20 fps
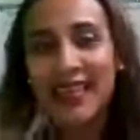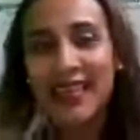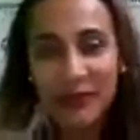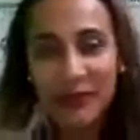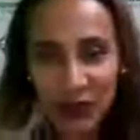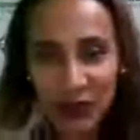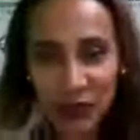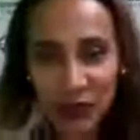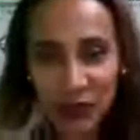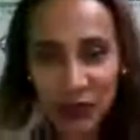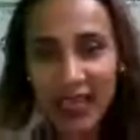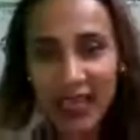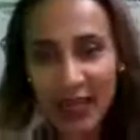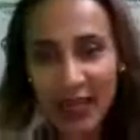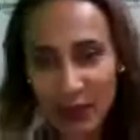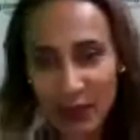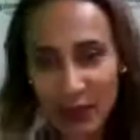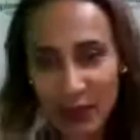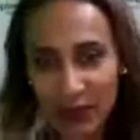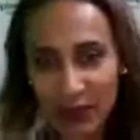and
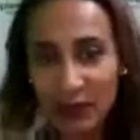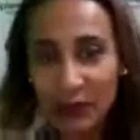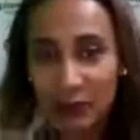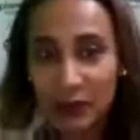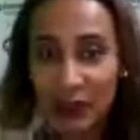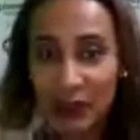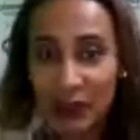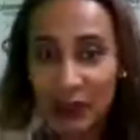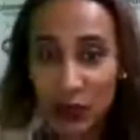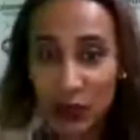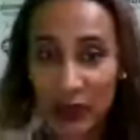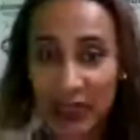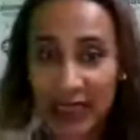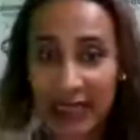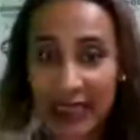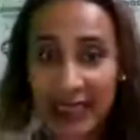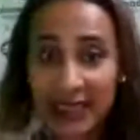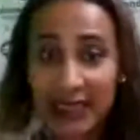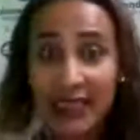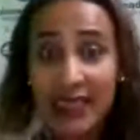among. Between
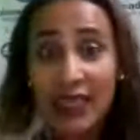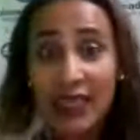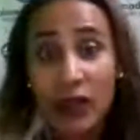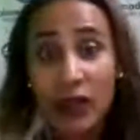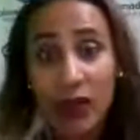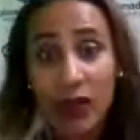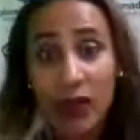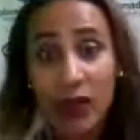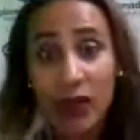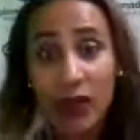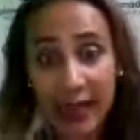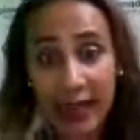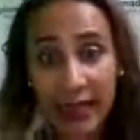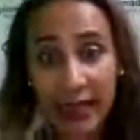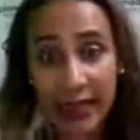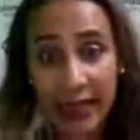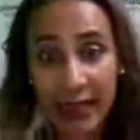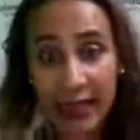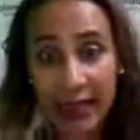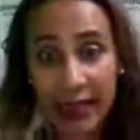is
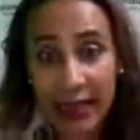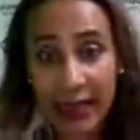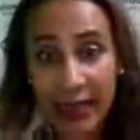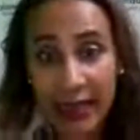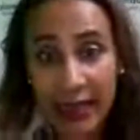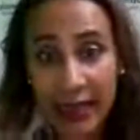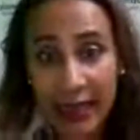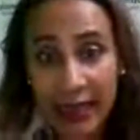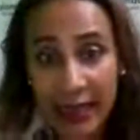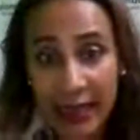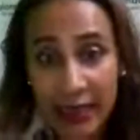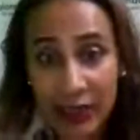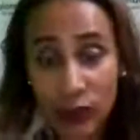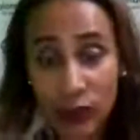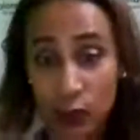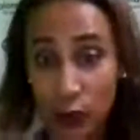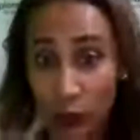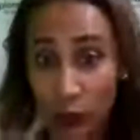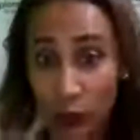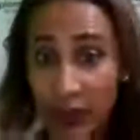
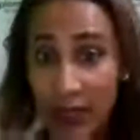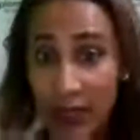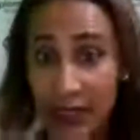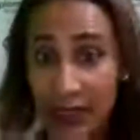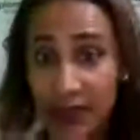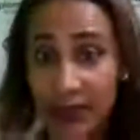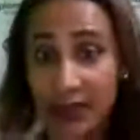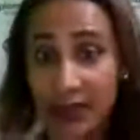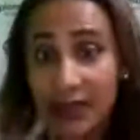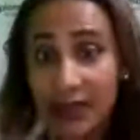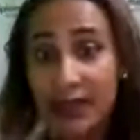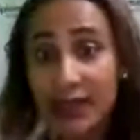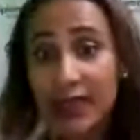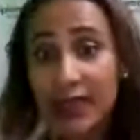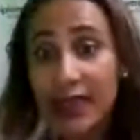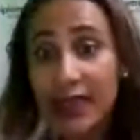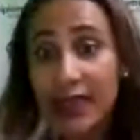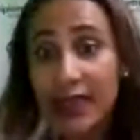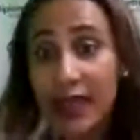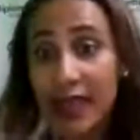two
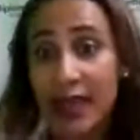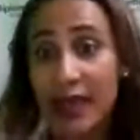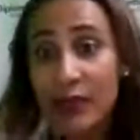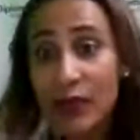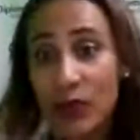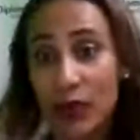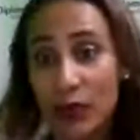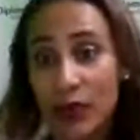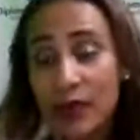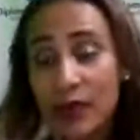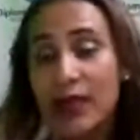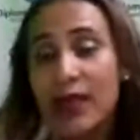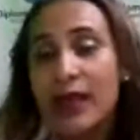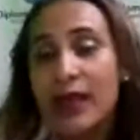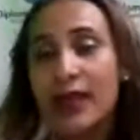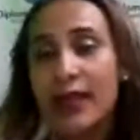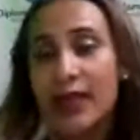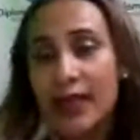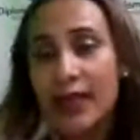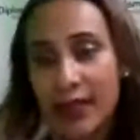things, and
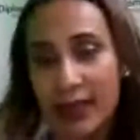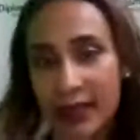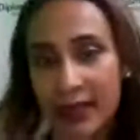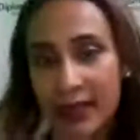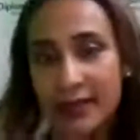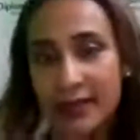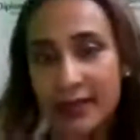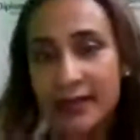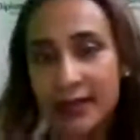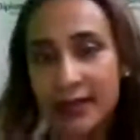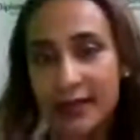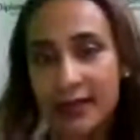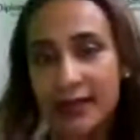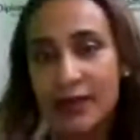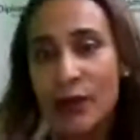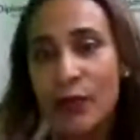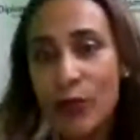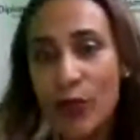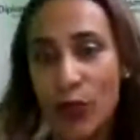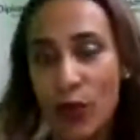among
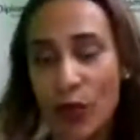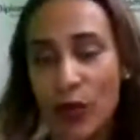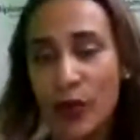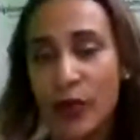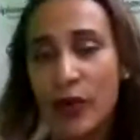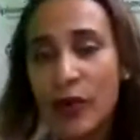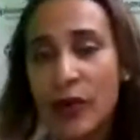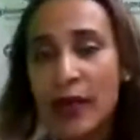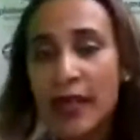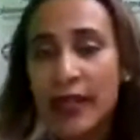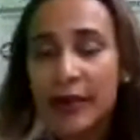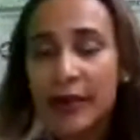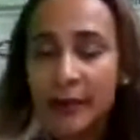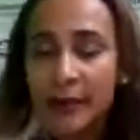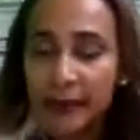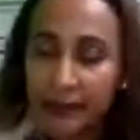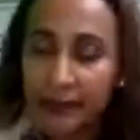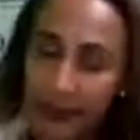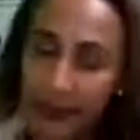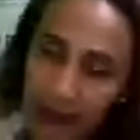is
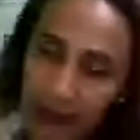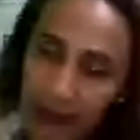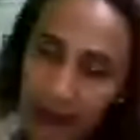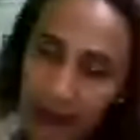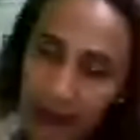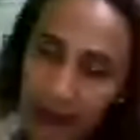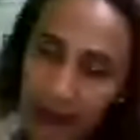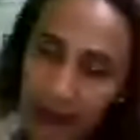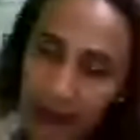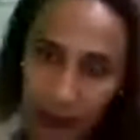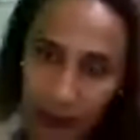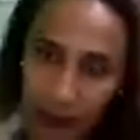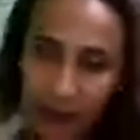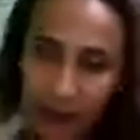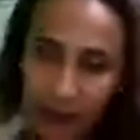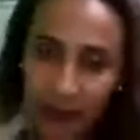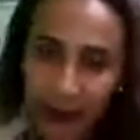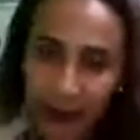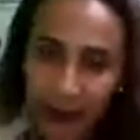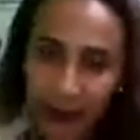more
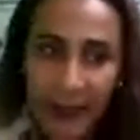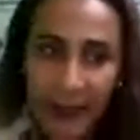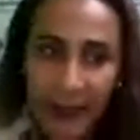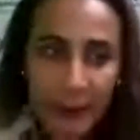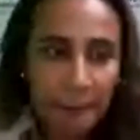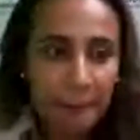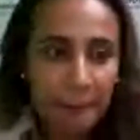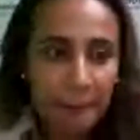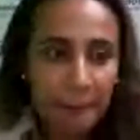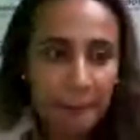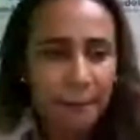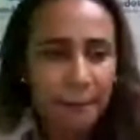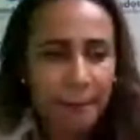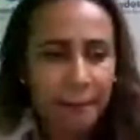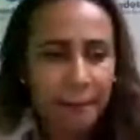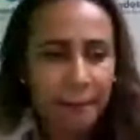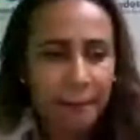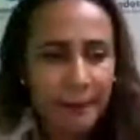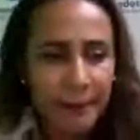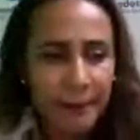than two. Okay.